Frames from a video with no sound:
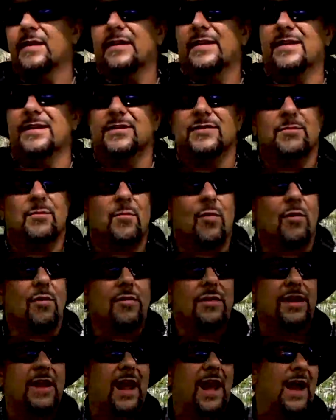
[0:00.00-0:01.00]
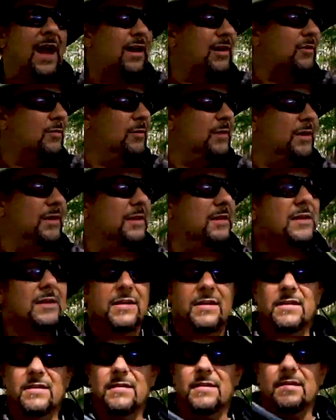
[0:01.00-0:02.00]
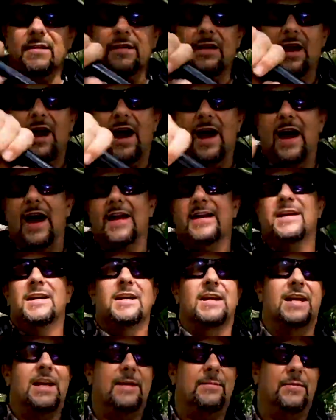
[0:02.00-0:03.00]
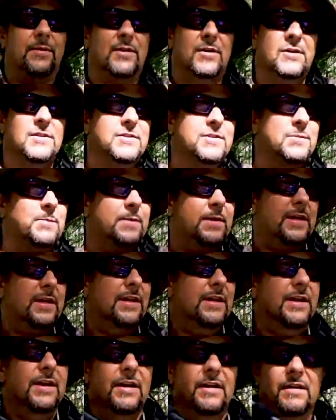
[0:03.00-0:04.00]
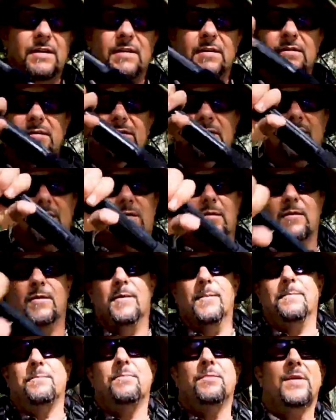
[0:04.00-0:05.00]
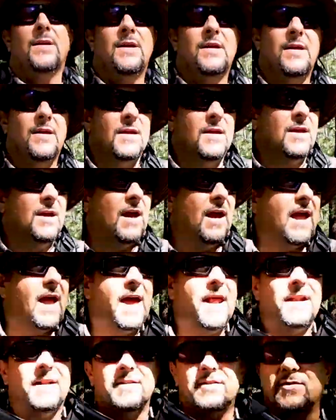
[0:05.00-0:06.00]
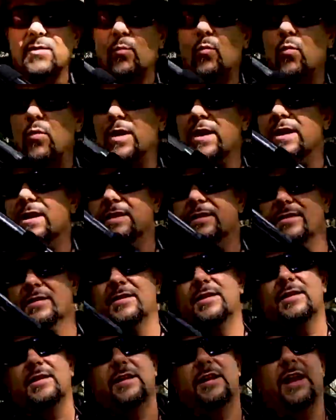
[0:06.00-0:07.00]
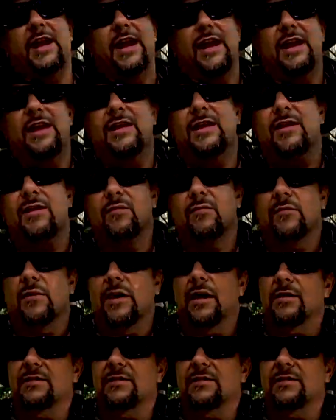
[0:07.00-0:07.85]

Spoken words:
it is more than adequate. I can keep a good speed in it. I had it in some wind today when I